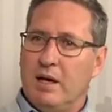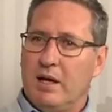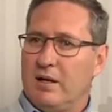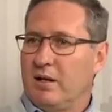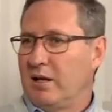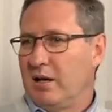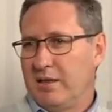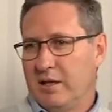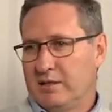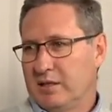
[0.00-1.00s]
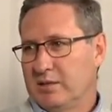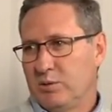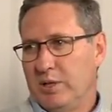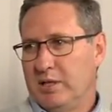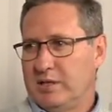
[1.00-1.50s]
And uh, I think since
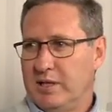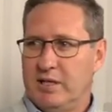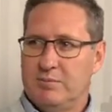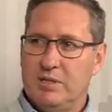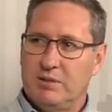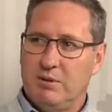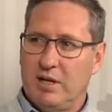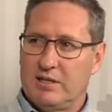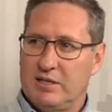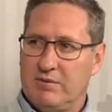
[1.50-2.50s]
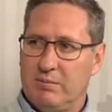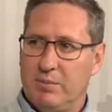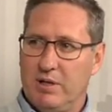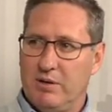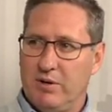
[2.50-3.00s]
2010, there's been something like 7
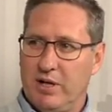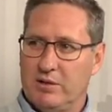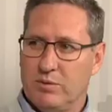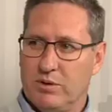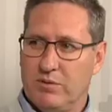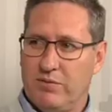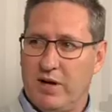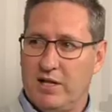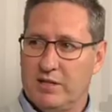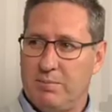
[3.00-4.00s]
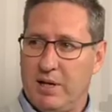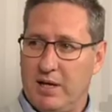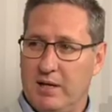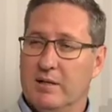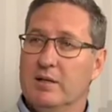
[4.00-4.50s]
billion rands worth of fines
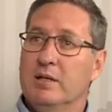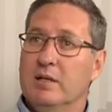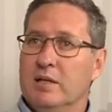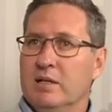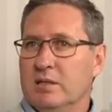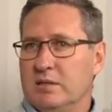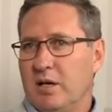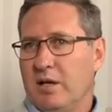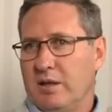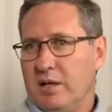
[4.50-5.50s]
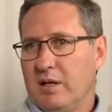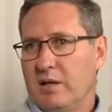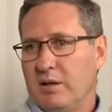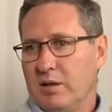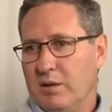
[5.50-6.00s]
paid. So I
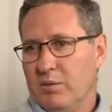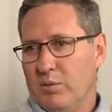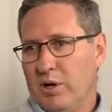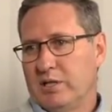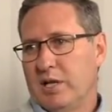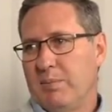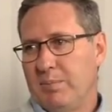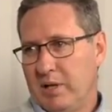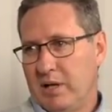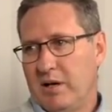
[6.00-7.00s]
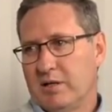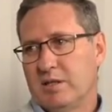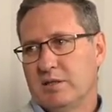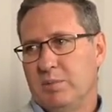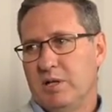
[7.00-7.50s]
think the, what has happened now is
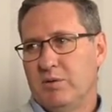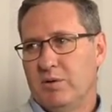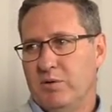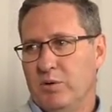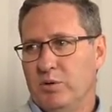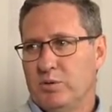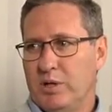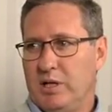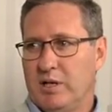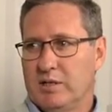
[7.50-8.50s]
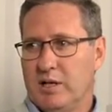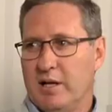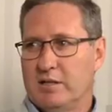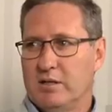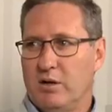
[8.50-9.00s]
there's been a review 20 years
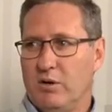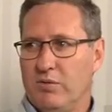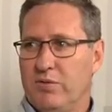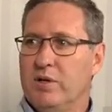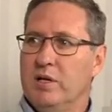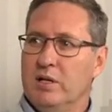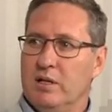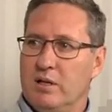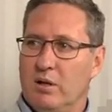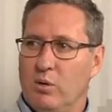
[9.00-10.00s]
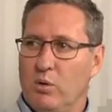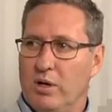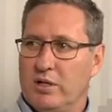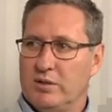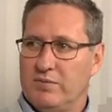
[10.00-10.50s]
later of the law
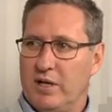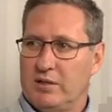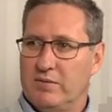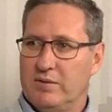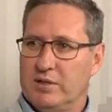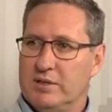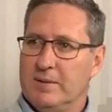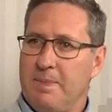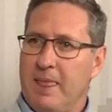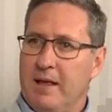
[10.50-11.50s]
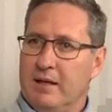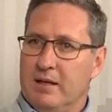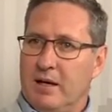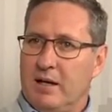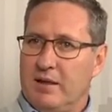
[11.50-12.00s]
and its effectiveness.
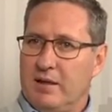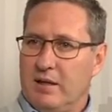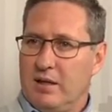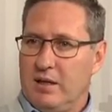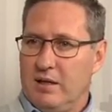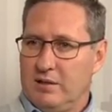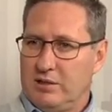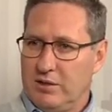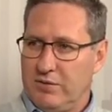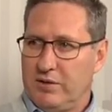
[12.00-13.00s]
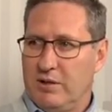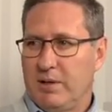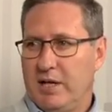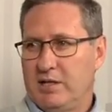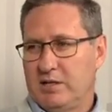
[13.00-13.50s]
And I think the shift, the
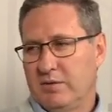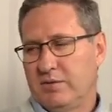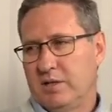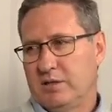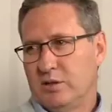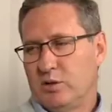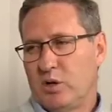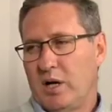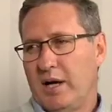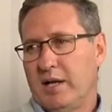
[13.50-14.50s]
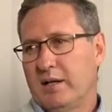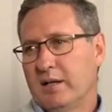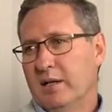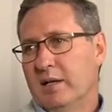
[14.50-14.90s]
main shift, is to try and